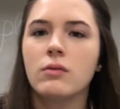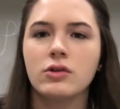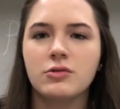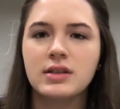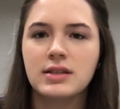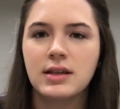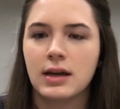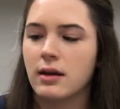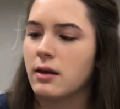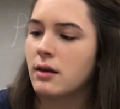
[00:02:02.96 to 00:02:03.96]
we're
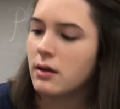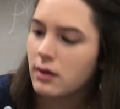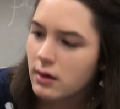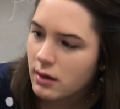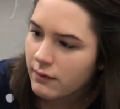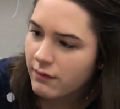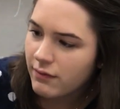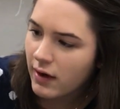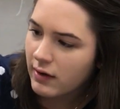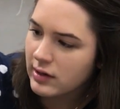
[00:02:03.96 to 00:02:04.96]
twisting
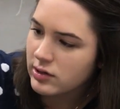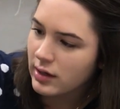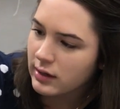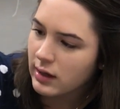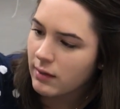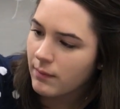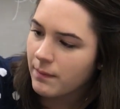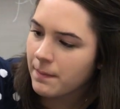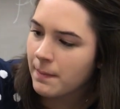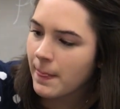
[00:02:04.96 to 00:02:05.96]
very gently,
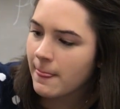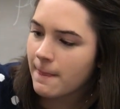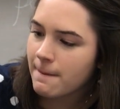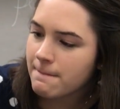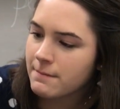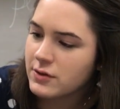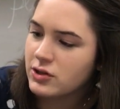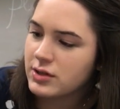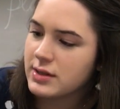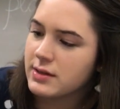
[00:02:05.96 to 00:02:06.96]

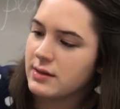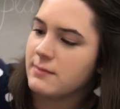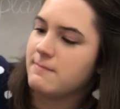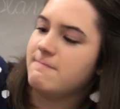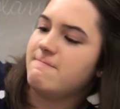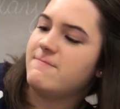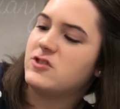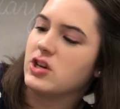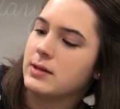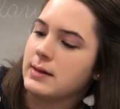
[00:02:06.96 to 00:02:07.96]
just
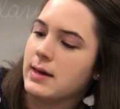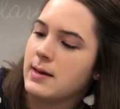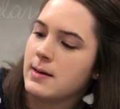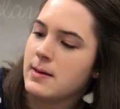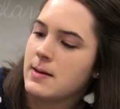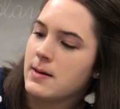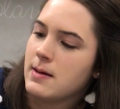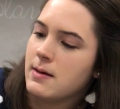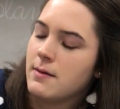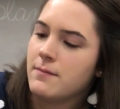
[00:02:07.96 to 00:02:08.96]
gently
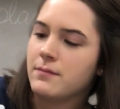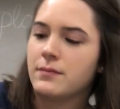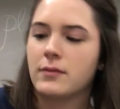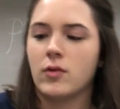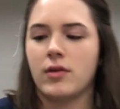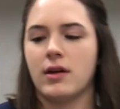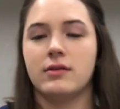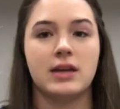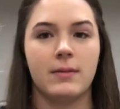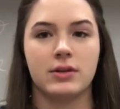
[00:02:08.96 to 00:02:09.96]

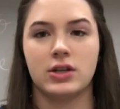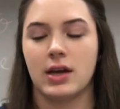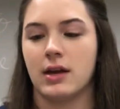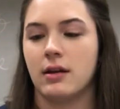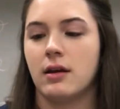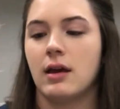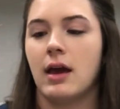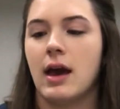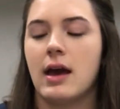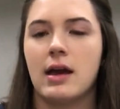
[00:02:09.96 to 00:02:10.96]
without damaging it,
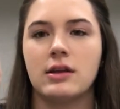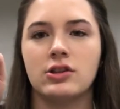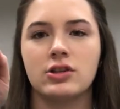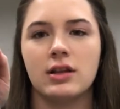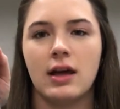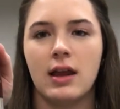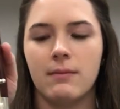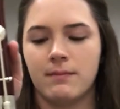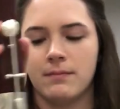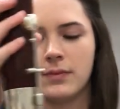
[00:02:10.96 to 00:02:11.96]
and it's just going to line
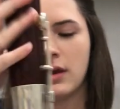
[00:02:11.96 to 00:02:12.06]
up